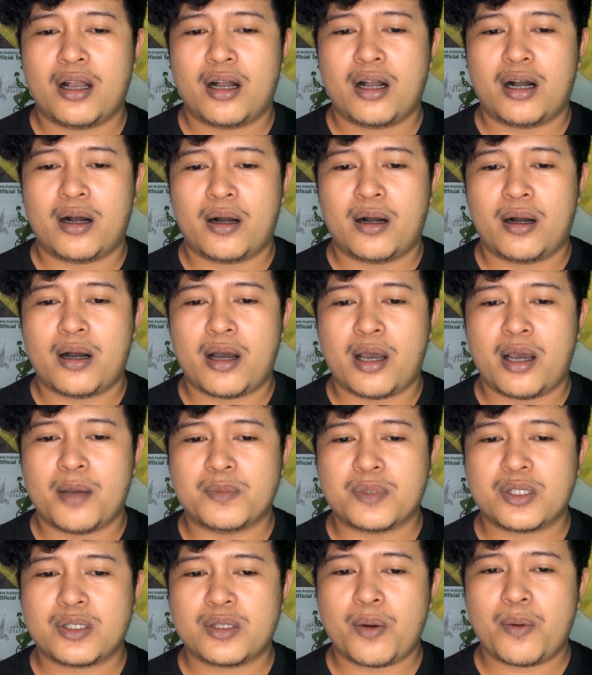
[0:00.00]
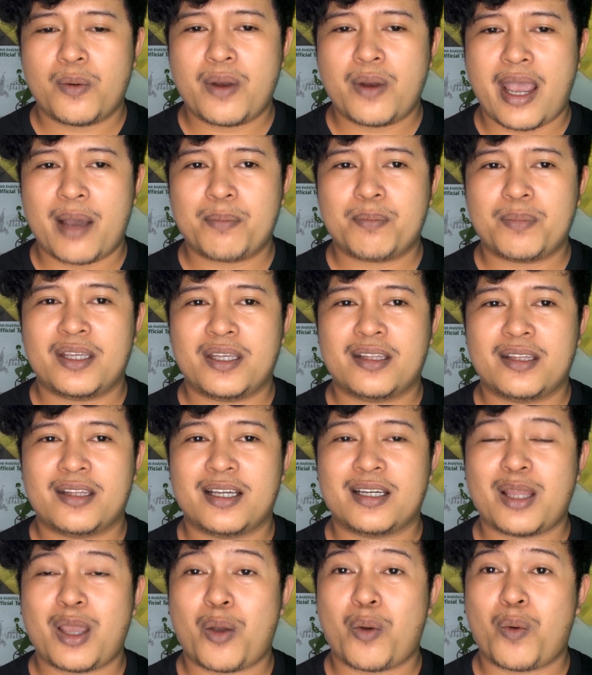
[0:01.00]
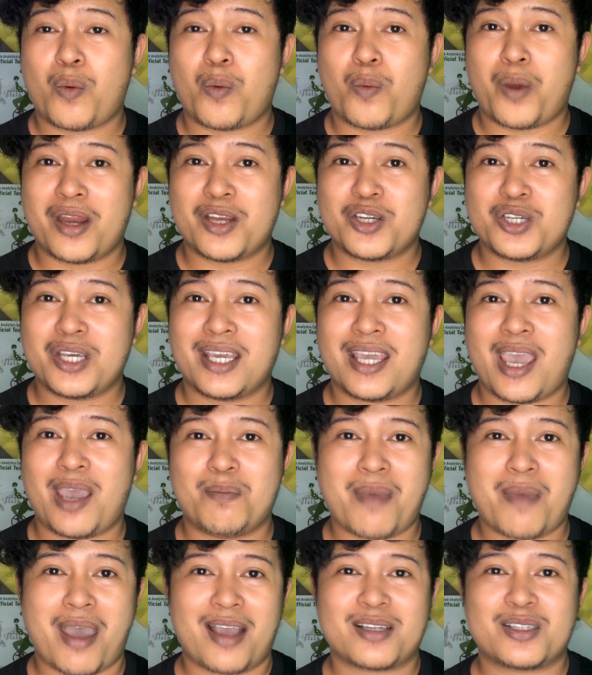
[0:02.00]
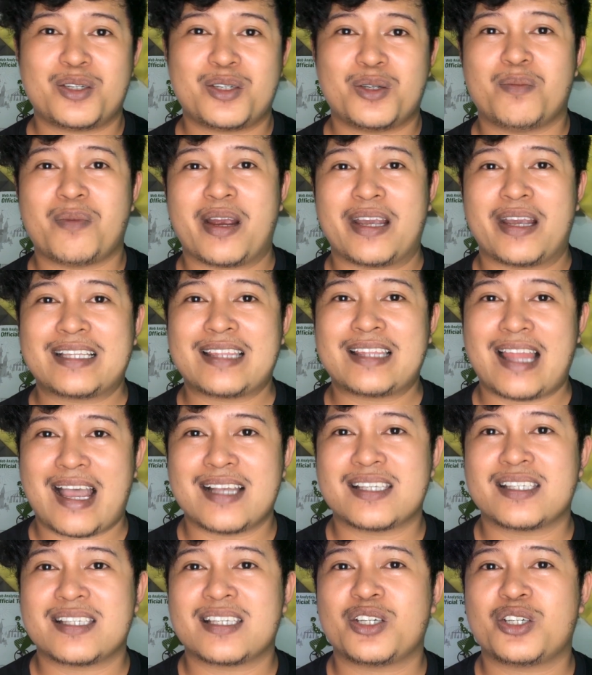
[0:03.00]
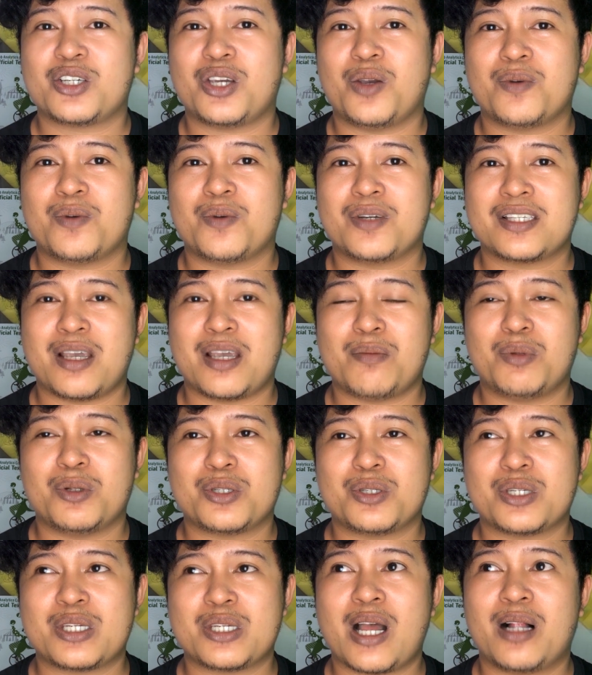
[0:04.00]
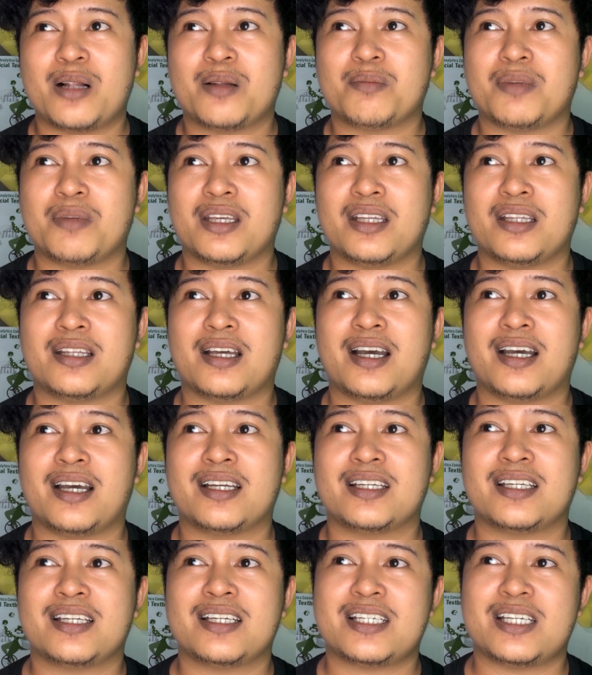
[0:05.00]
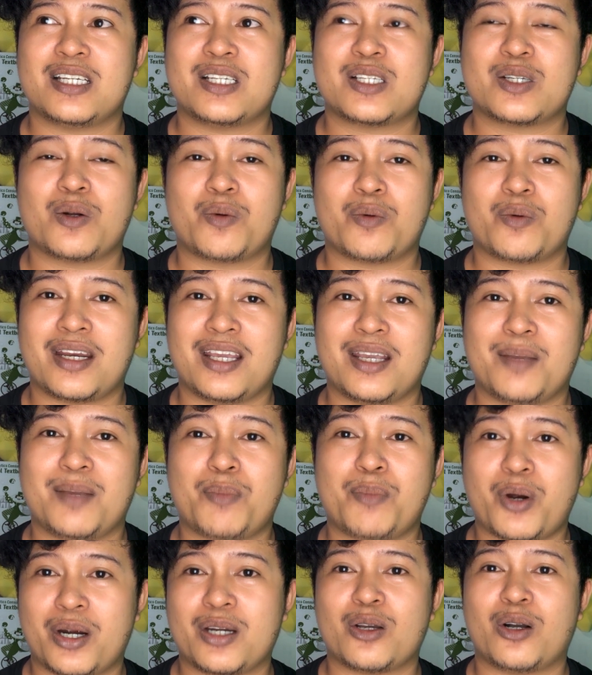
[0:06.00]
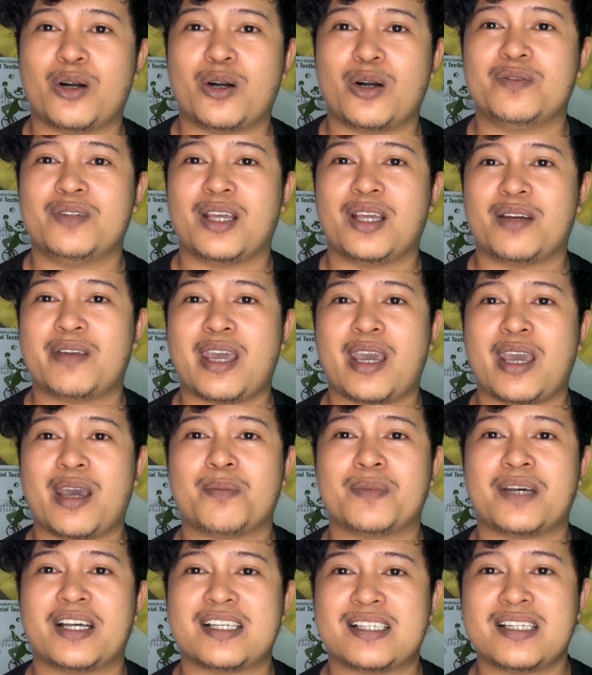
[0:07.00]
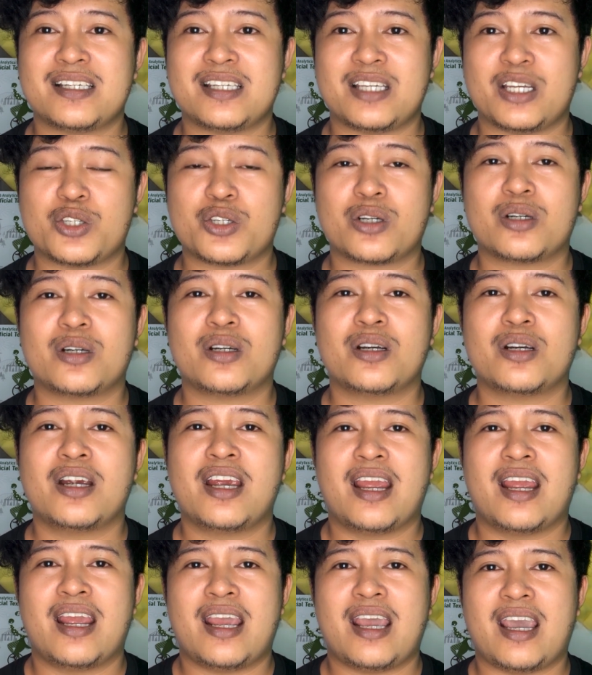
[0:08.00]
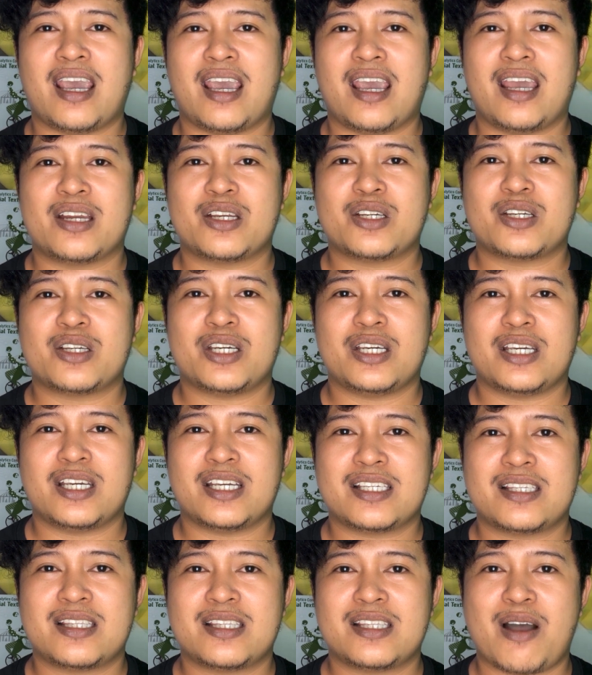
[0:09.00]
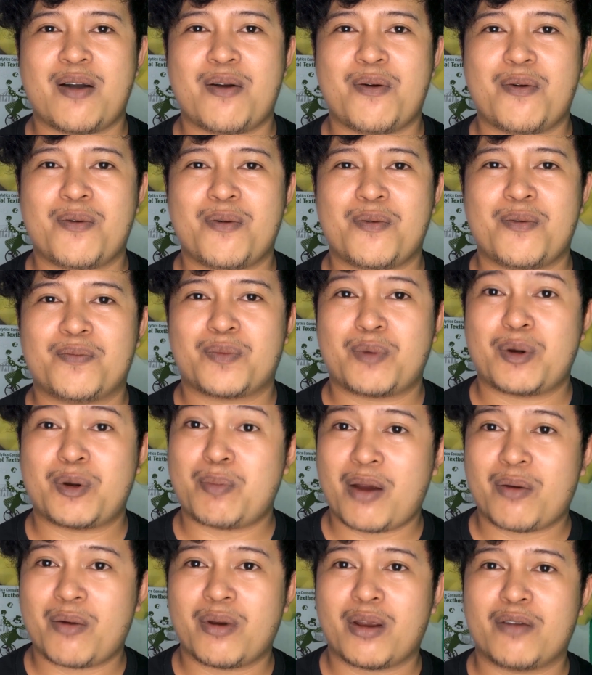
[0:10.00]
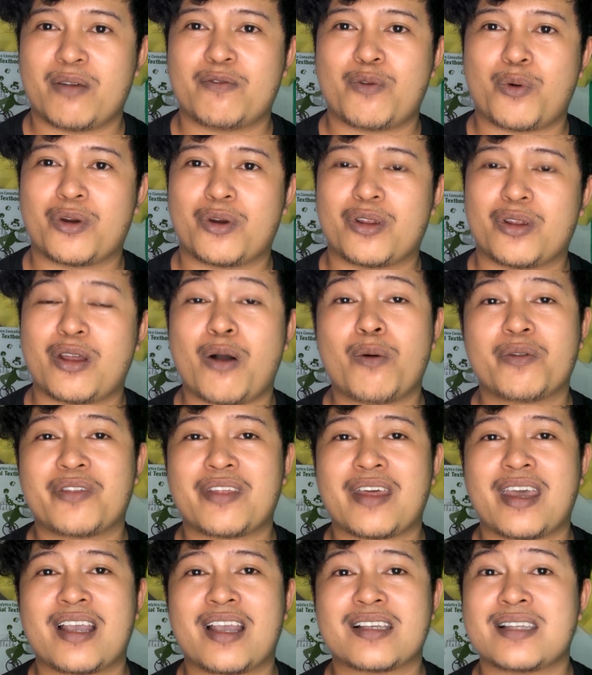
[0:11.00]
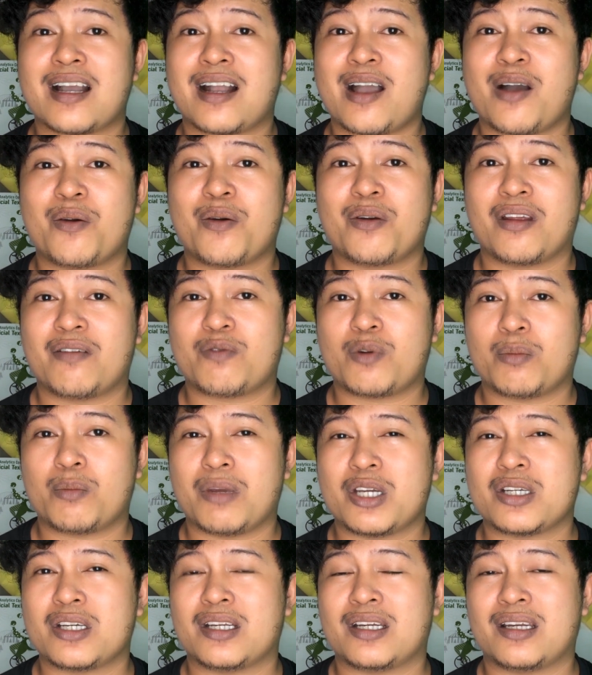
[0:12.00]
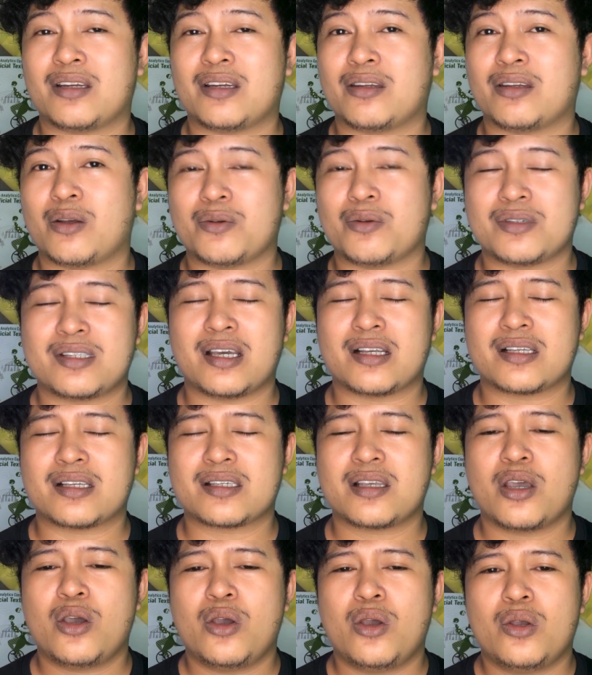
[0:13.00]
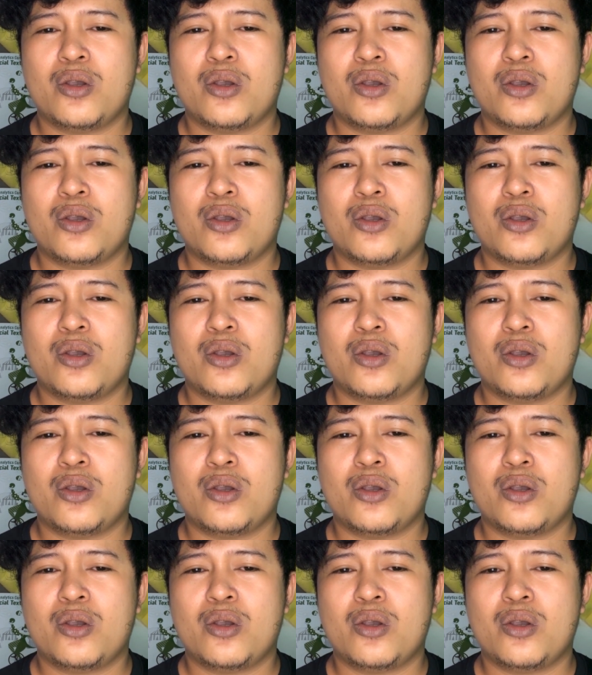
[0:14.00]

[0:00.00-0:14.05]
I'm so happy that when she came back to my class, she was able to tell me that she is already part of Nativecamp as a teacher, and she is now preparing for the whole things, the account information, and those things.